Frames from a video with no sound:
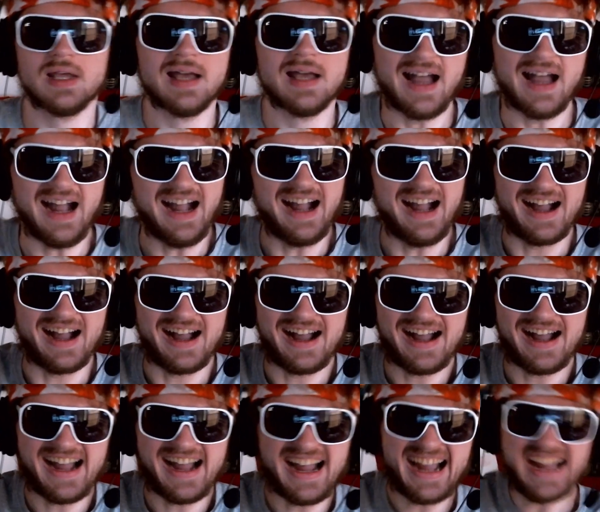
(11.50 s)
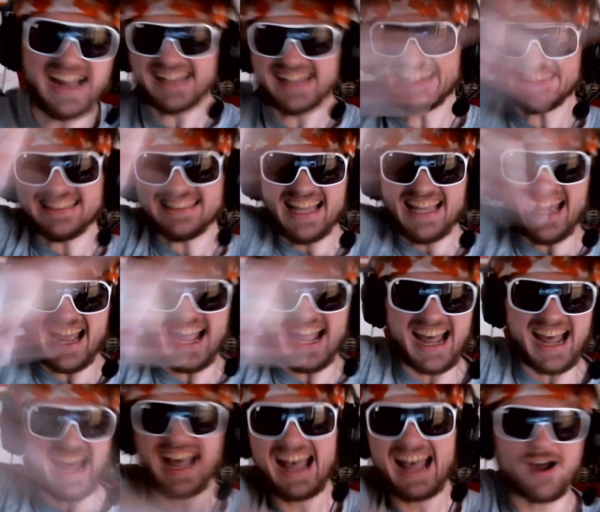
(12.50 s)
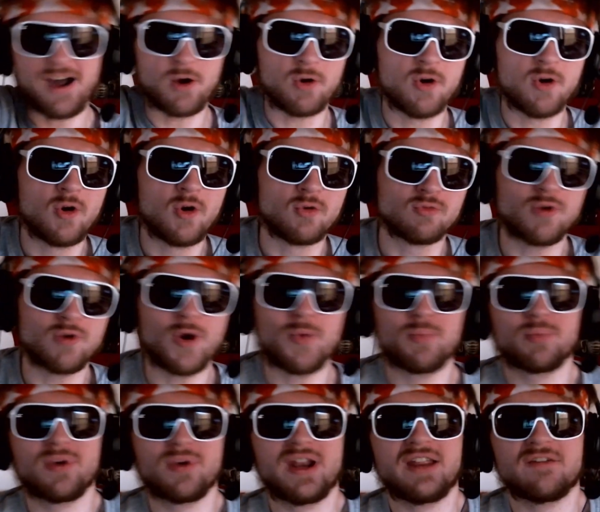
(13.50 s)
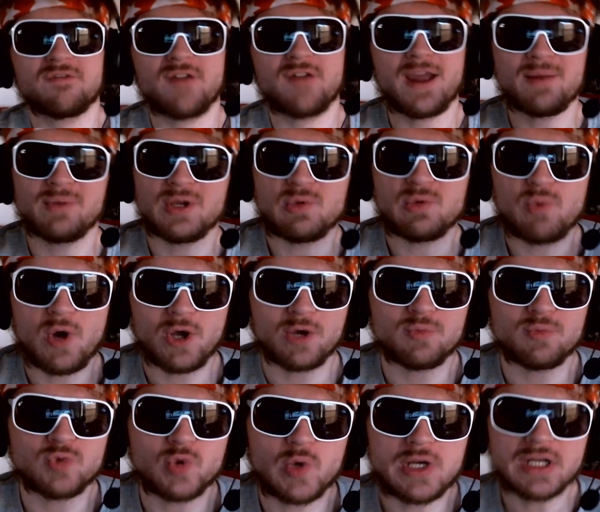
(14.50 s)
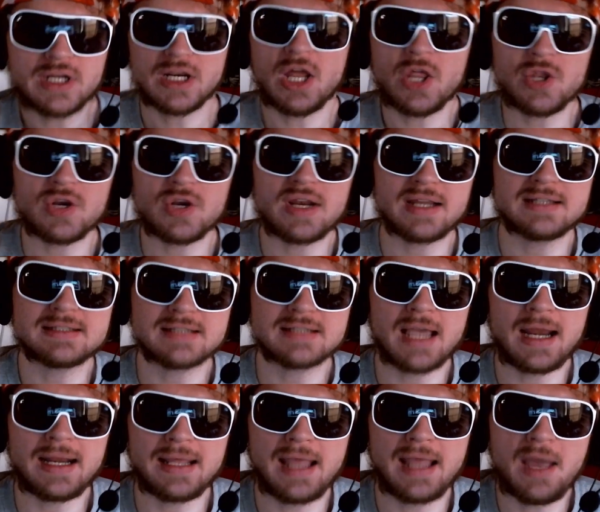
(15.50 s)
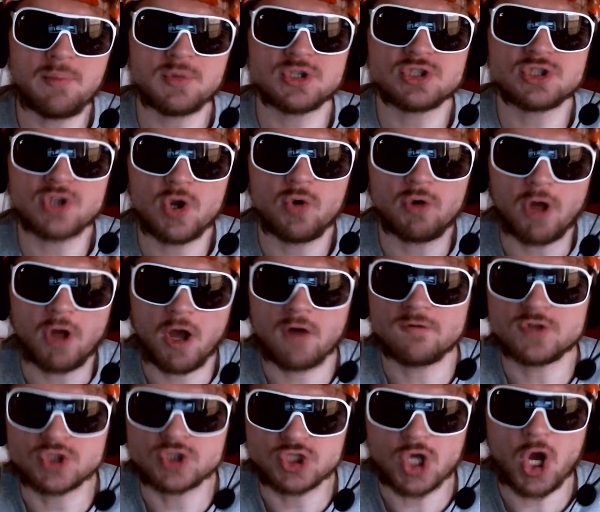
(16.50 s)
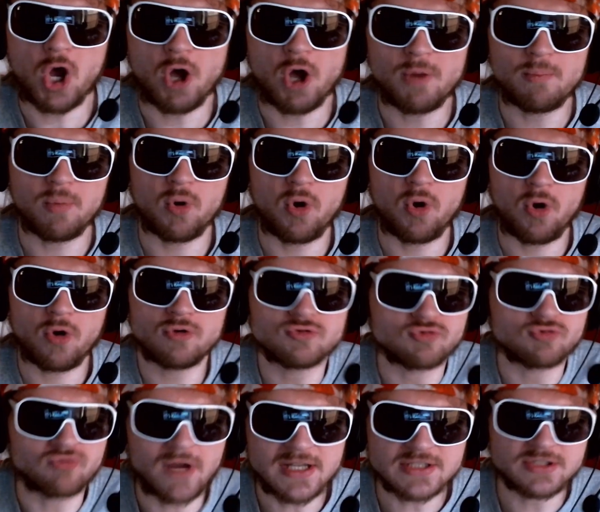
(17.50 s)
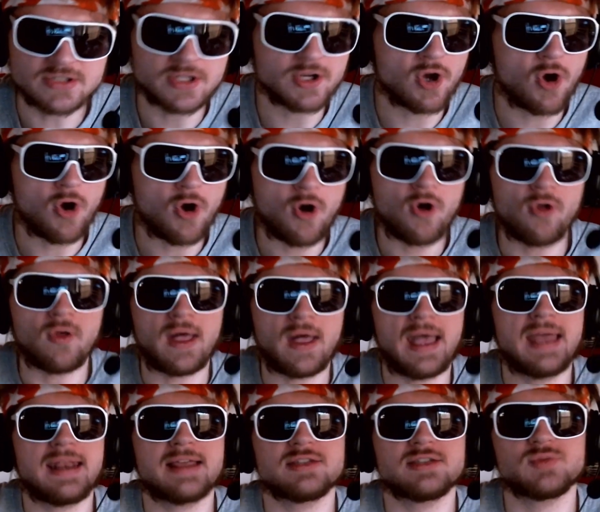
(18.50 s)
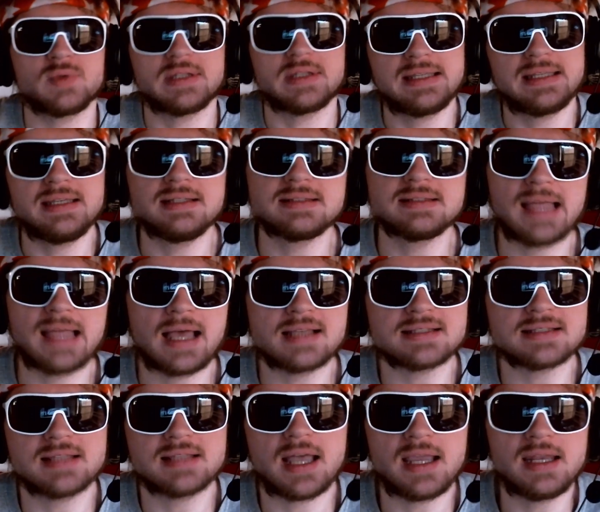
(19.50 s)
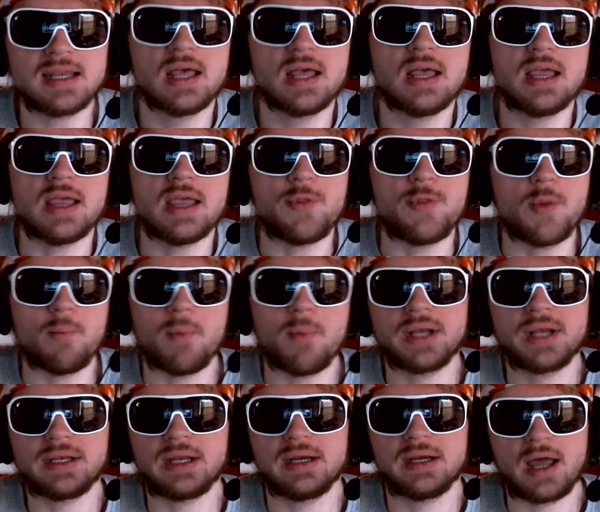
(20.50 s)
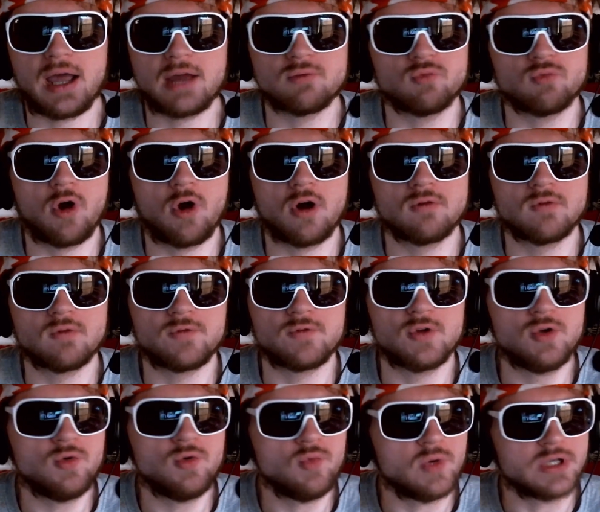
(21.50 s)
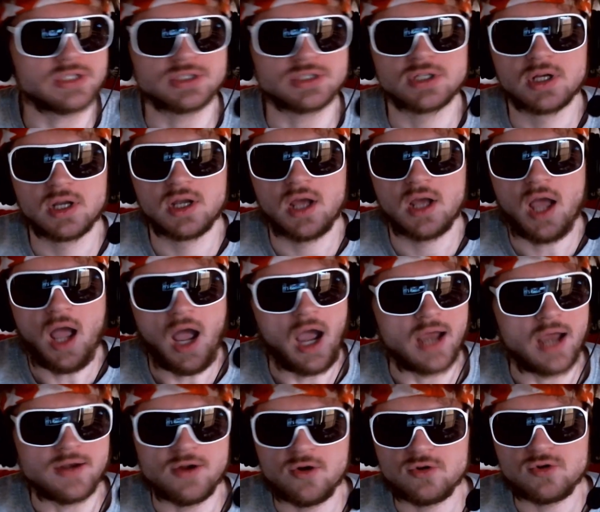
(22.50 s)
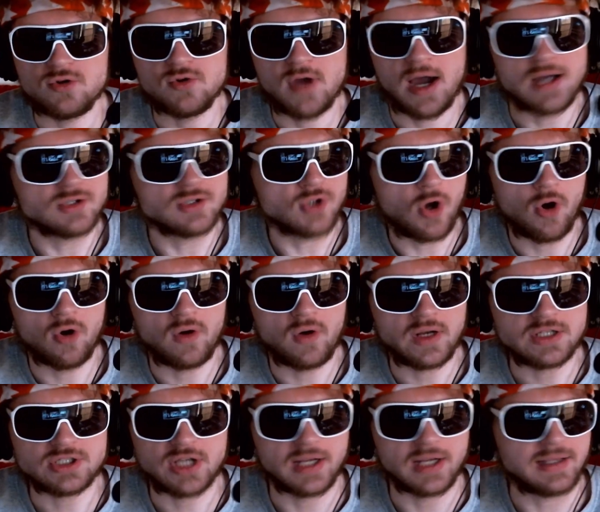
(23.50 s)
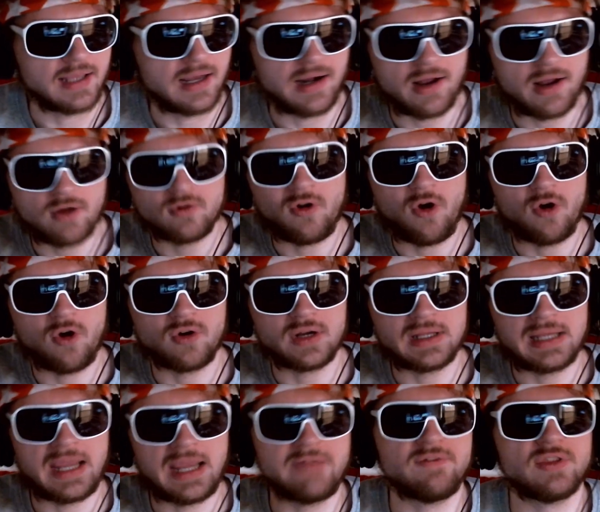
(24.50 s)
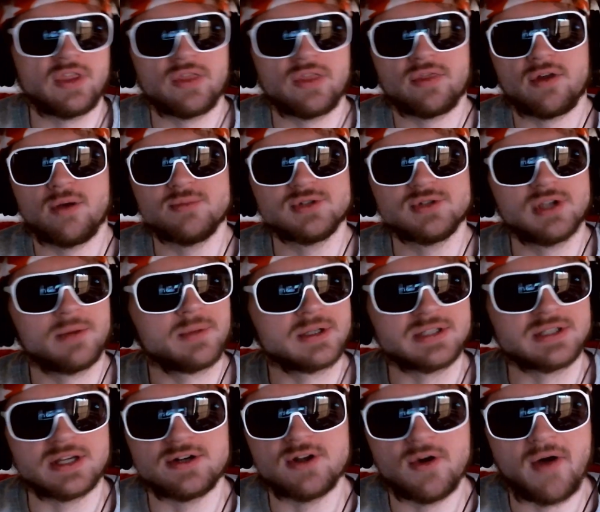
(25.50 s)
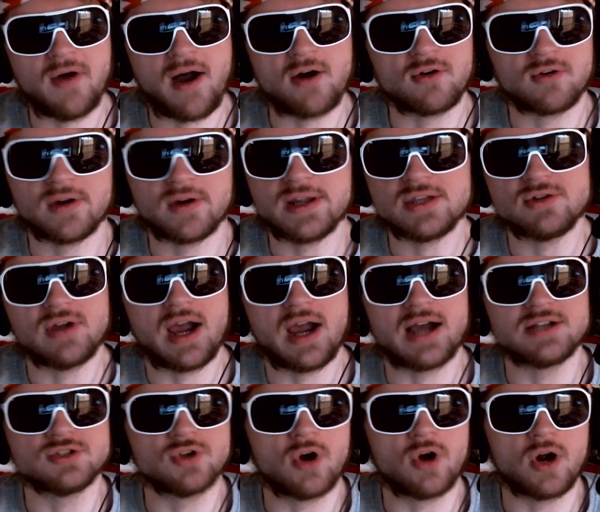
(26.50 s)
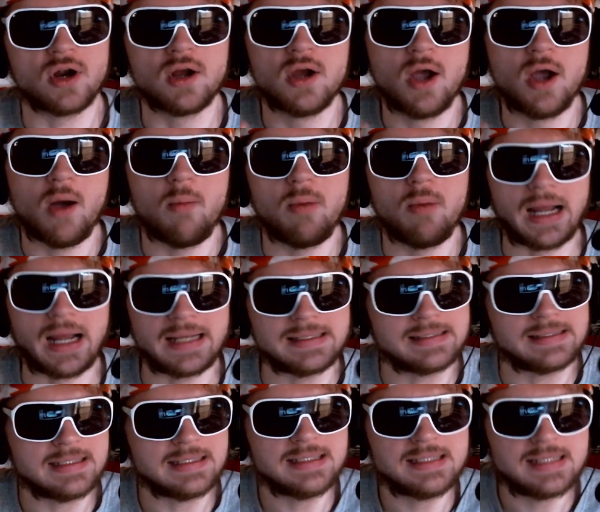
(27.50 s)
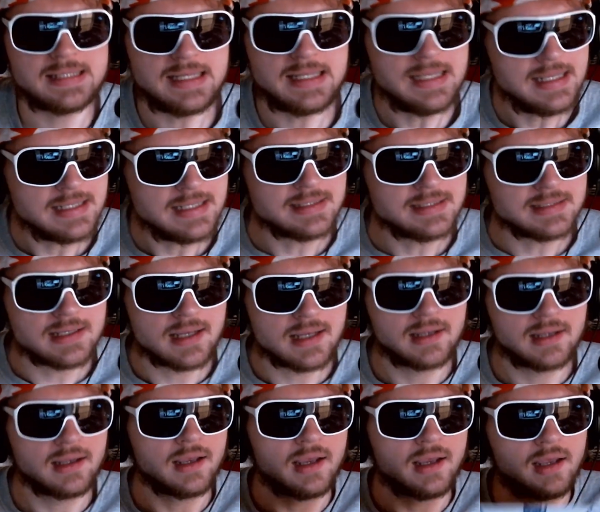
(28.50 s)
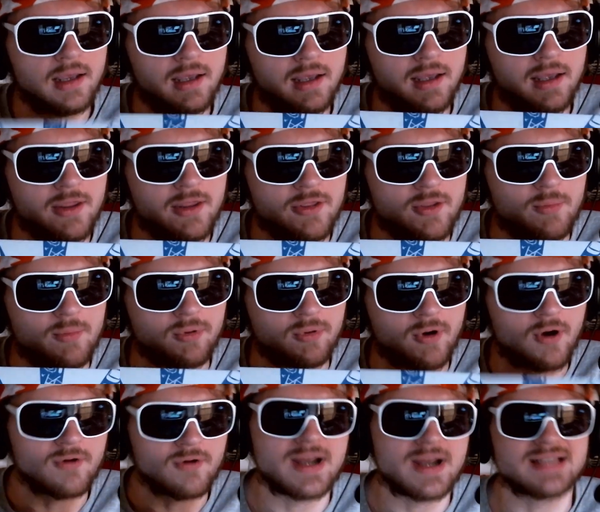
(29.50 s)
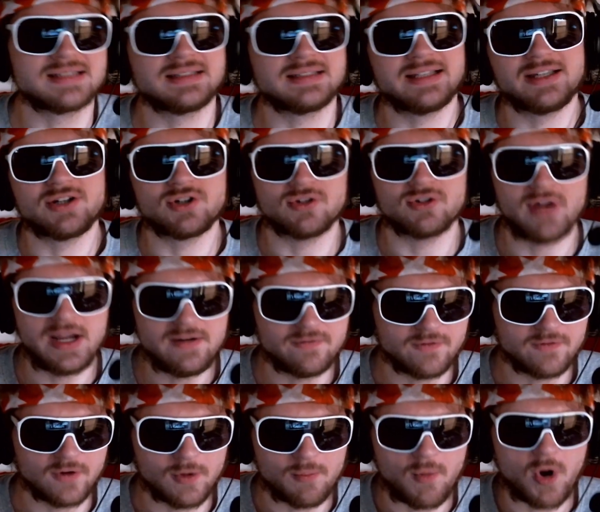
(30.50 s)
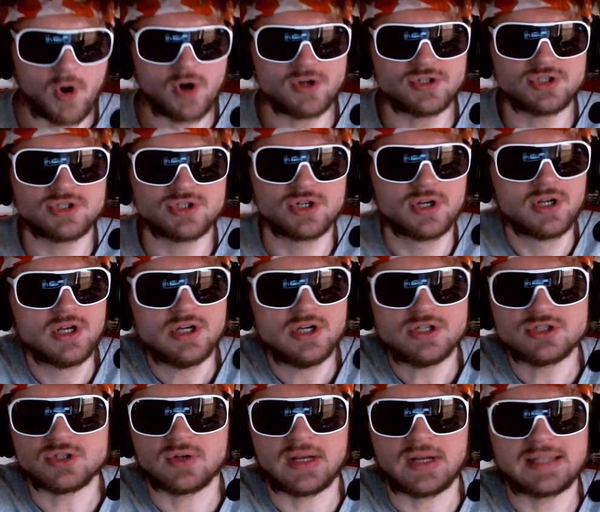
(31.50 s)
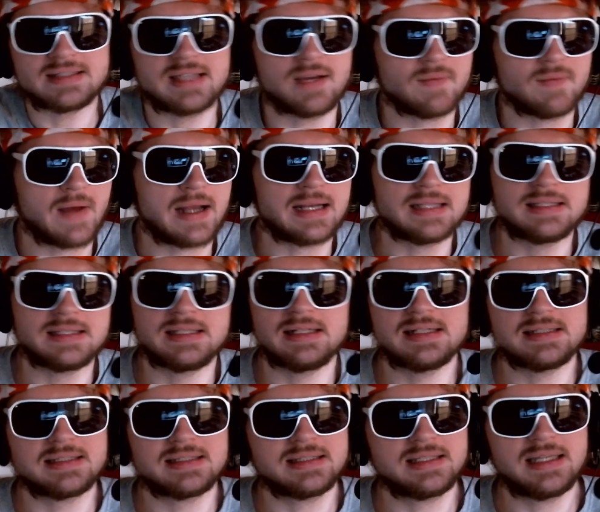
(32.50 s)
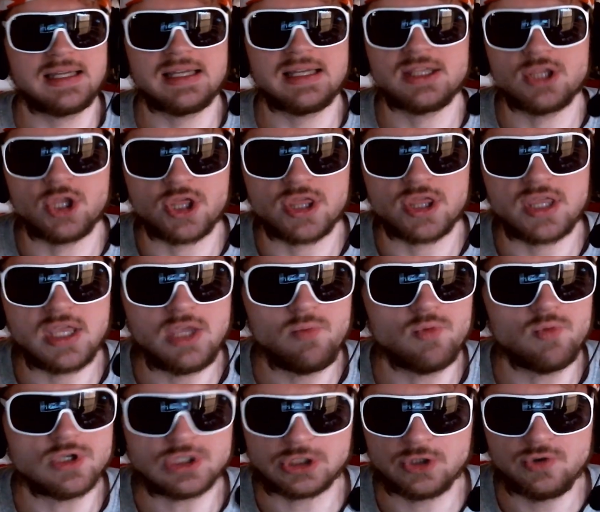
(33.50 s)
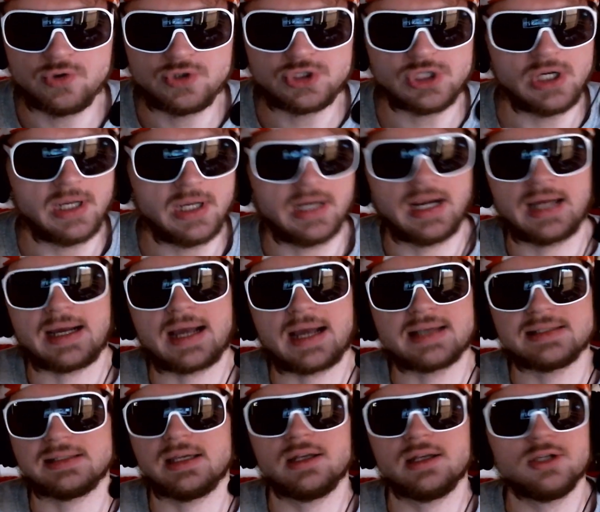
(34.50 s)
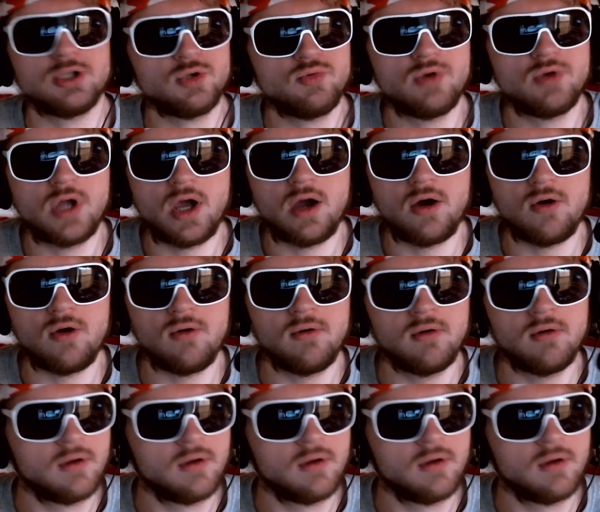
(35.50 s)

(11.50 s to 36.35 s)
Adow! Rope Break family, welcome to another exciting episode of Jean Paul's Wrestling Hall. And as we teased last night in the Monday Night Raw review, which I know you guys already checked that out, already gave it the thumbs up because I know how great you guys are, but I did tease the Pro Wrestling Crate for March. So let's get right into this thing. The theme was Lucha, and like I said, you know,